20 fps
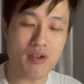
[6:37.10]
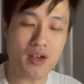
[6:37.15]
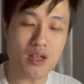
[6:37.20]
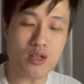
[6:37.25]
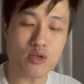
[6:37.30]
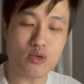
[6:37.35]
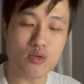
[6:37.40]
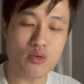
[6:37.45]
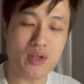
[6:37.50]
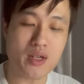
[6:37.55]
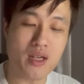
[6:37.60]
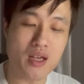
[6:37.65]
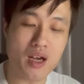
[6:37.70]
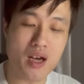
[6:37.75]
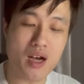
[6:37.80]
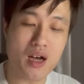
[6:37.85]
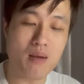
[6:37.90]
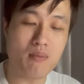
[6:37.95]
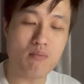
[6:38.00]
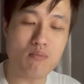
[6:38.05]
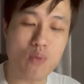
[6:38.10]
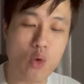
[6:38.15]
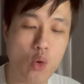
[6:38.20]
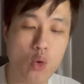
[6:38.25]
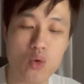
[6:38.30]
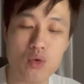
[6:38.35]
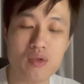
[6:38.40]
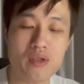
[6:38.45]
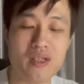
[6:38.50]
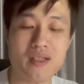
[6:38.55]
to here,
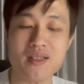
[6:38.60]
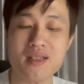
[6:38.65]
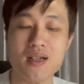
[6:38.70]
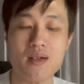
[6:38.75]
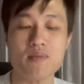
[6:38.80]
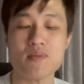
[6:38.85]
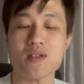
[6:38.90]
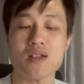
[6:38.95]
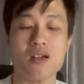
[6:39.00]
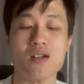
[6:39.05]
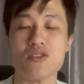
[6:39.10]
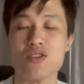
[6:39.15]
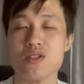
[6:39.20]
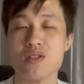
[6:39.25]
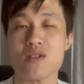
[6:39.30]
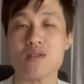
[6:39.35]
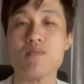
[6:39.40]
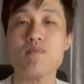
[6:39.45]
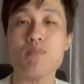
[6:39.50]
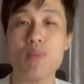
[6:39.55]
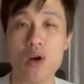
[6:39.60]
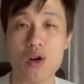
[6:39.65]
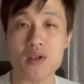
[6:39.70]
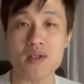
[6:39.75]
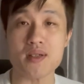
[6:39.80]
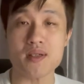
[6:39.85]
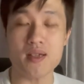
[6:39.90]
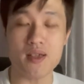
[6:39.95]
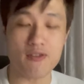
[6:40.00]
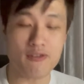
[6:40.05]
all the terms are just
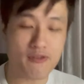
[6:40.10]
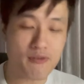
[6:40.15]
positive.